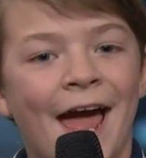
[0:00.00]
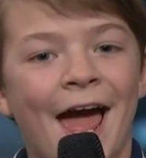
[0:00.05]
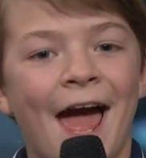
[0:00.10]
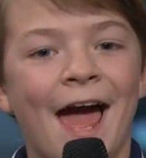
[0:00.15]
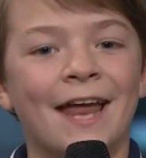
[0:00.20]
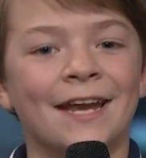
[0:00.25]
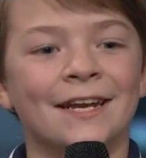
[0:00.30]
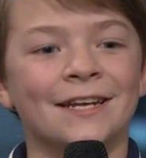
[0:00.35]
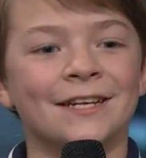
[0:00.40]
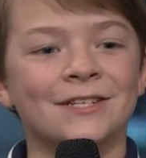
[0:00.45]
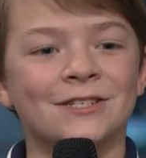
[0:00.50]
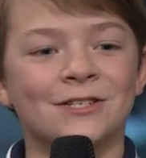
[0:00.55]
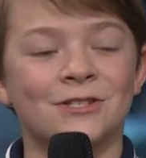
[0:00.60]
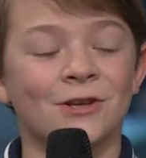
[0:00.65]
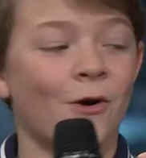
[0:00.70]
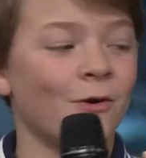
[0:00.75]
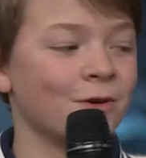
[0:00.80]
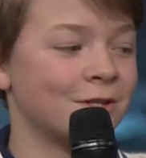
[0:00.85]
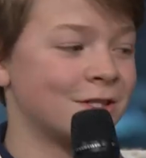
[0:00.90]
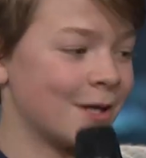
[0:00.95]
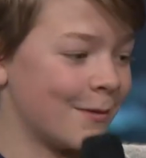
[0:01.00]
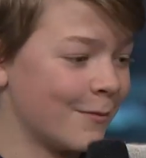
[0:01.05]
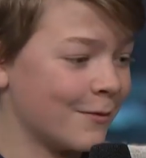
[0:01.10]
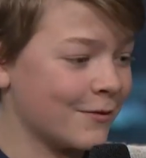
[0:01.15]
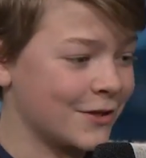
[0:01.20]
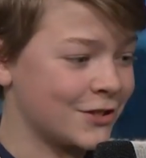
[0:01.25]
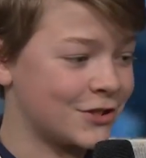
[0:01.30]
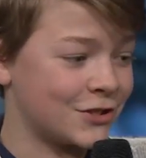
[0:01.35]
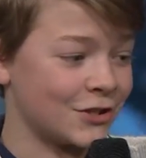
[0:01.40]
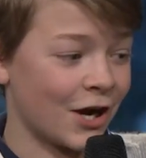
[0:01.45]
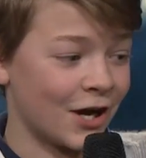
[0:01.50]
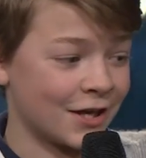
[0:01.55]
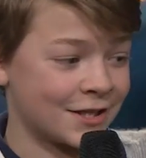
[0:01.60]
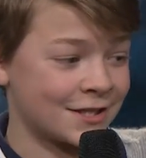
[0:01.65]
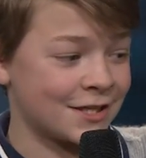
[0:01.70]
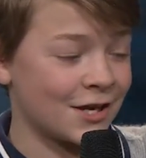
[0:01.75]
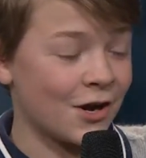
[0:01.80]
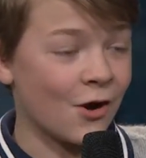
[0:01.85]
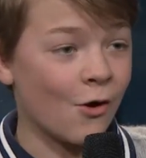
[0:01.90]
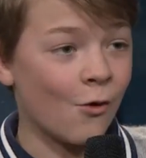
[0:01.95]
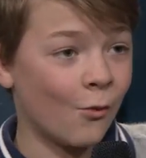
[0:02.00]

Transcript: And so some of the shots